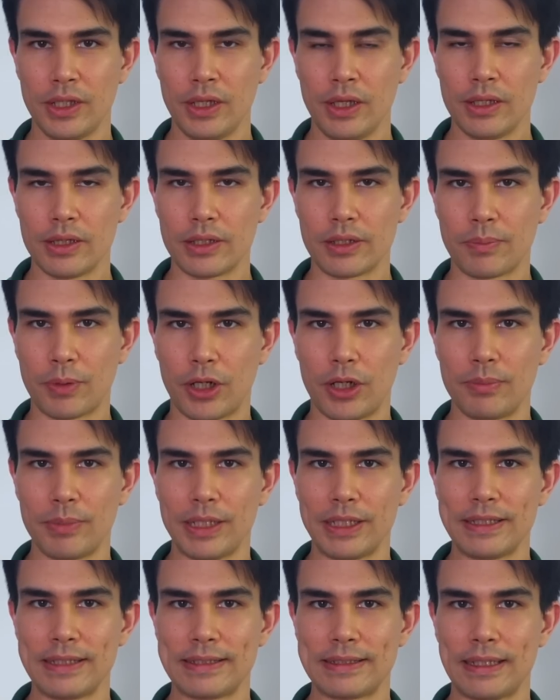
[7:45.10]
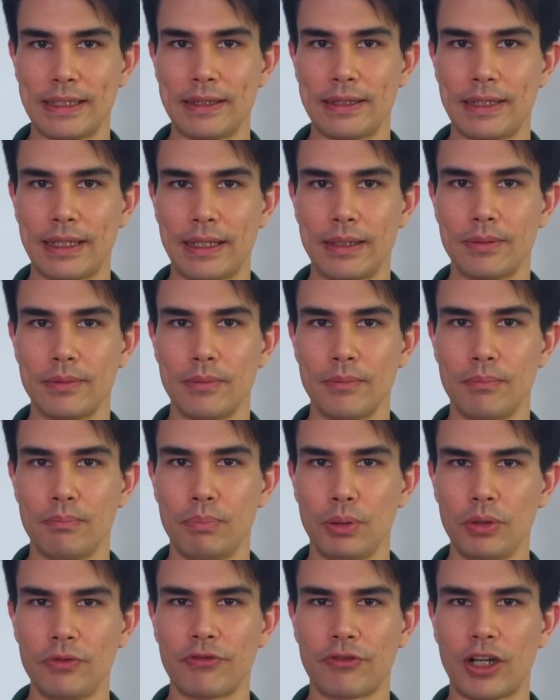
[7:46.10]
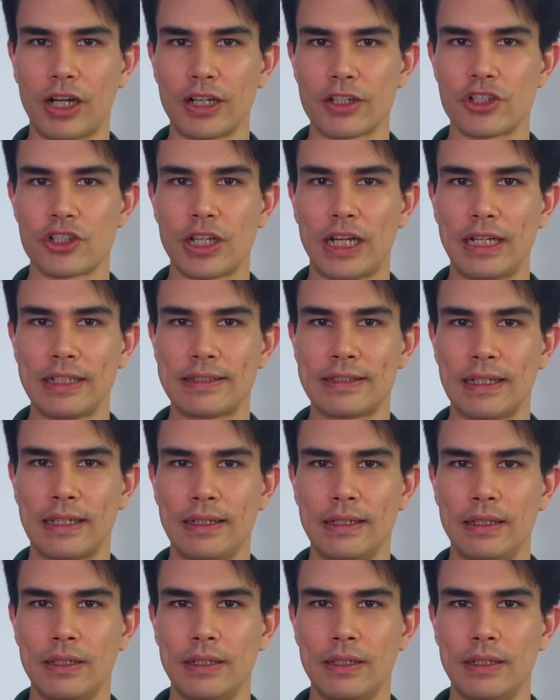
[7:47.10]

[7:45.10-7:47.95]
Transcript: The department said that bullfrog shots,